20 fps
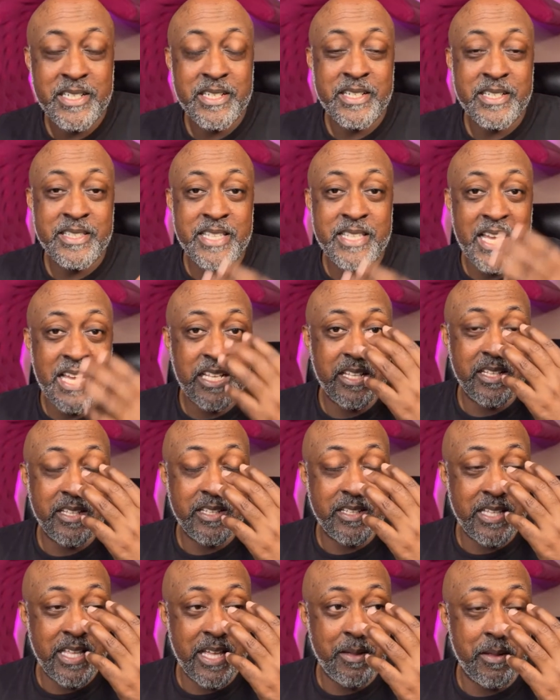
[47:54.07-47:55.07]
that
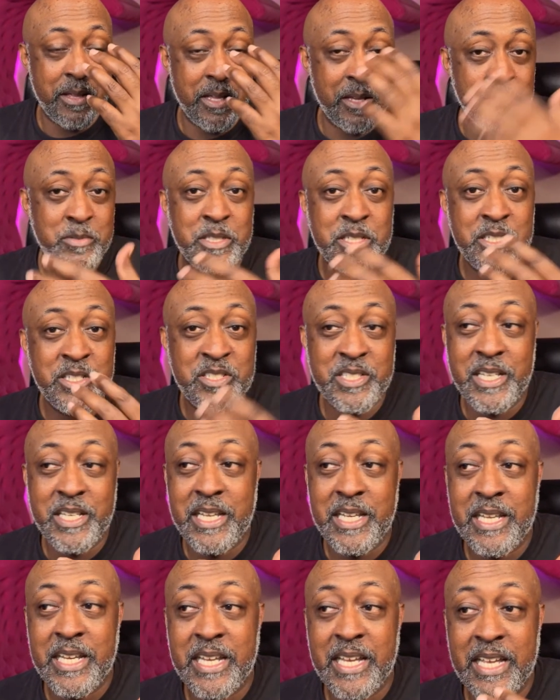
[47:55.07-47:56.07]

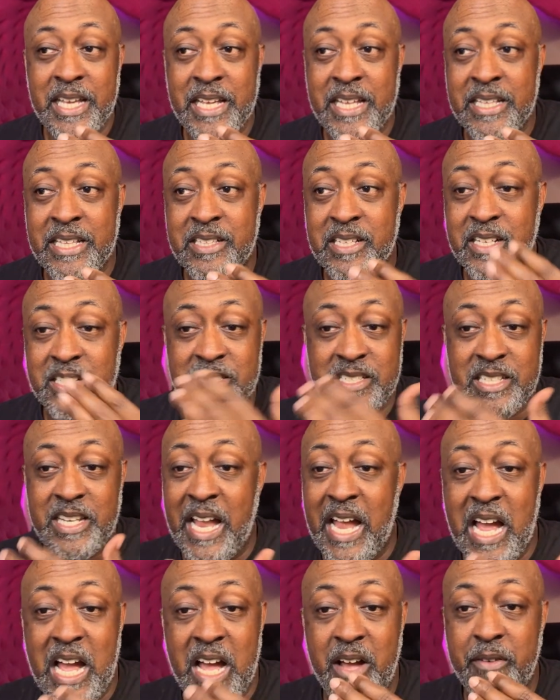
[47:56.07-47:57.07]
MTG doesn't
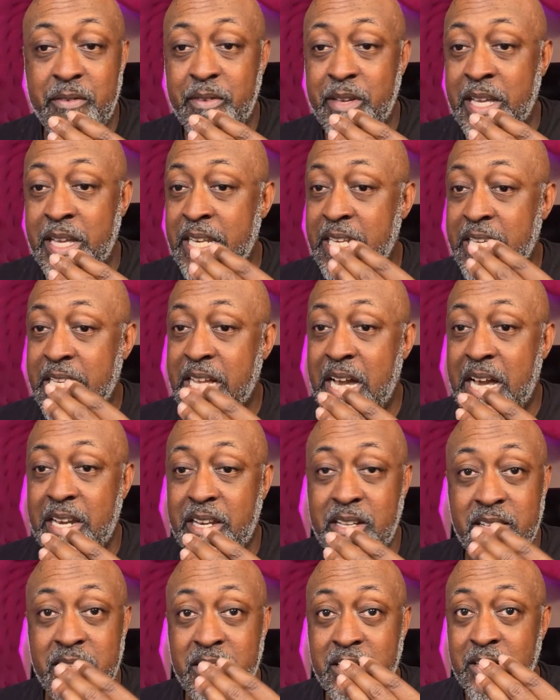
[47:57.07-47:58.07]
have any kind
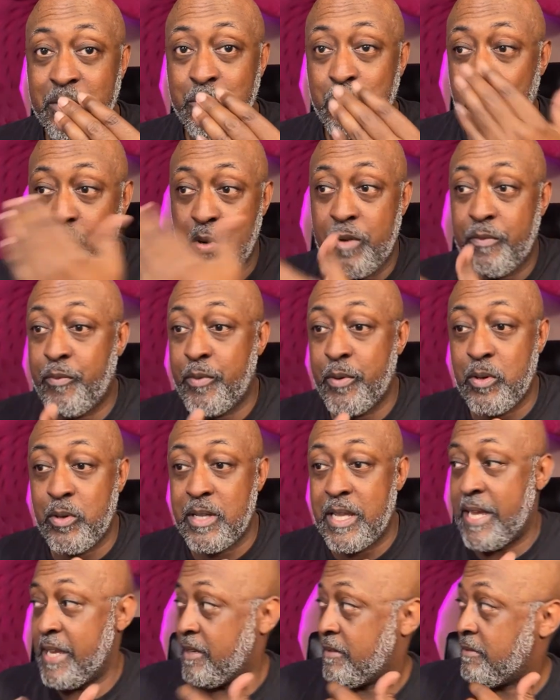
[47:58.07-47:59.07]
of peripheral,
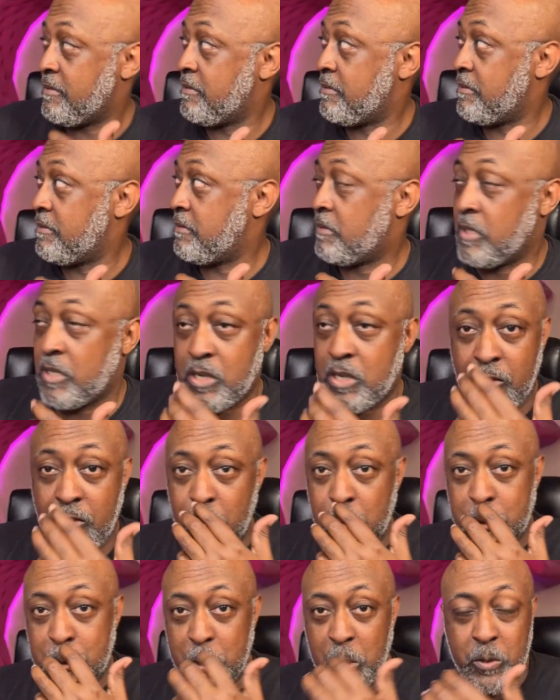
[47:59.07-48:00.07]
like look over her
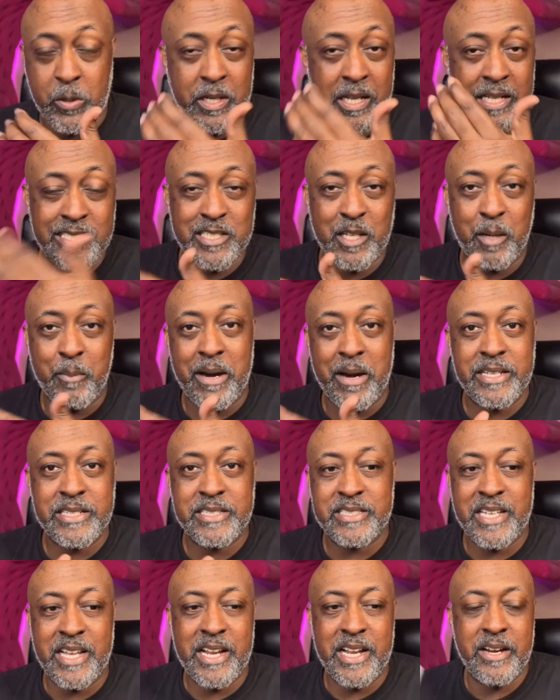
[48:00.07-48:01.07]
shoulder like somebody's
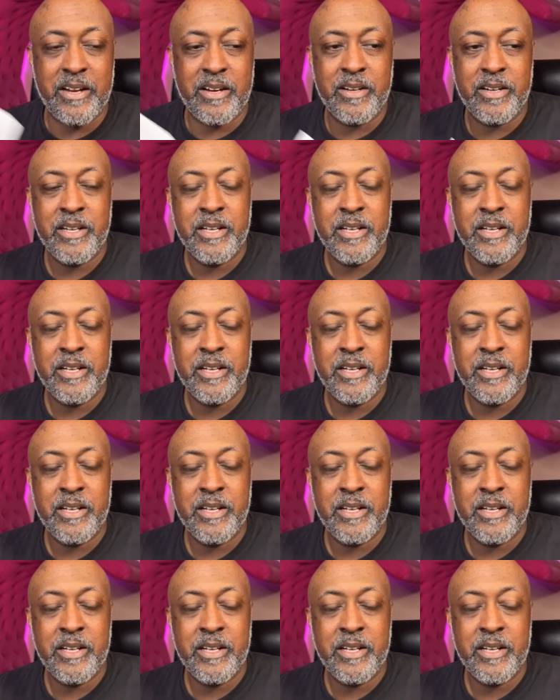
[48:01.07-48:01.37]
there.